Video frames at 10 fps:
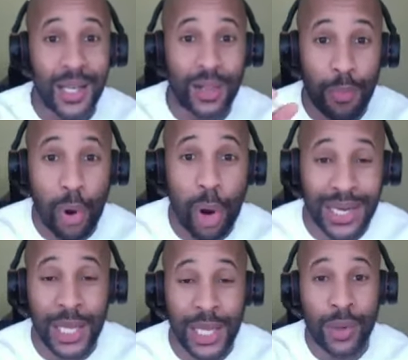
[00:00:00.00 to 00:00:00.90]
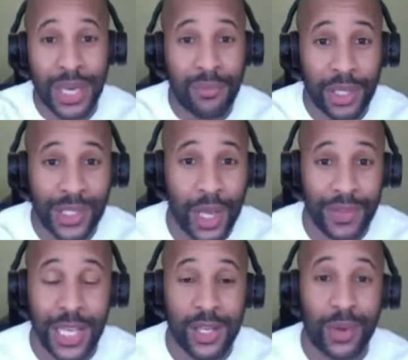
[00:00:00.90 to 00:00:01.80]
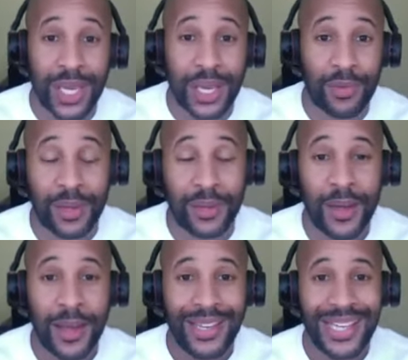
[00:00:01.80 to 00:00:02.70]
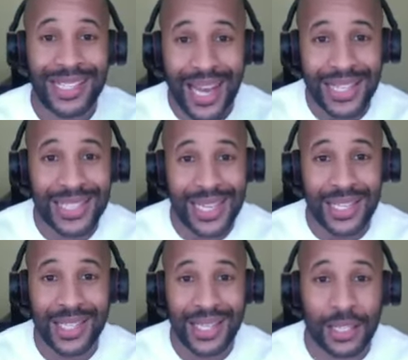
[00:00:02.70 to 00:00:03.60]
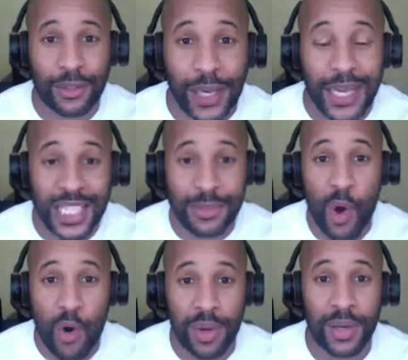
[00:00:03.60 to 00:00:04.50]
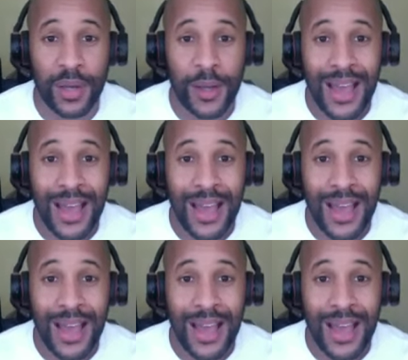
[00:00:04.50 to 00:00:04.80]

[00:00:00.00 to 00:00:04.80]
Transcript: that the product that you're giving, the service that you're giving is linked into this Phoenix moment.